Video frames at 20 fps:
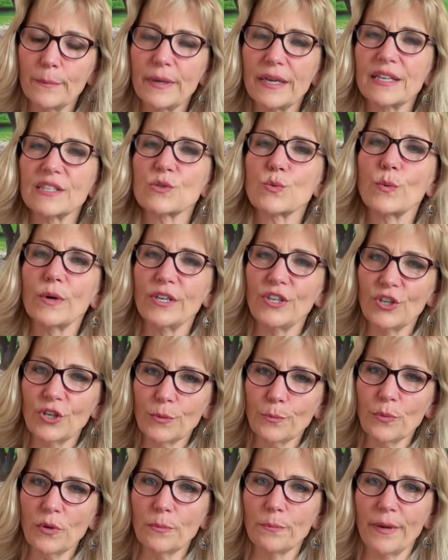because when you're
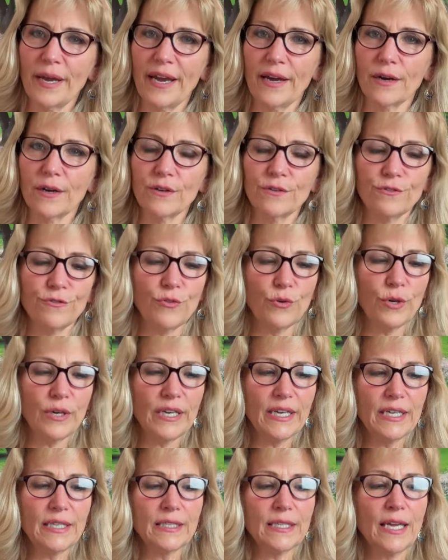prepared for
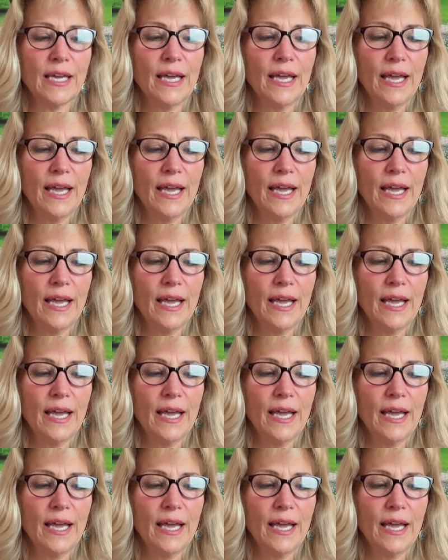it,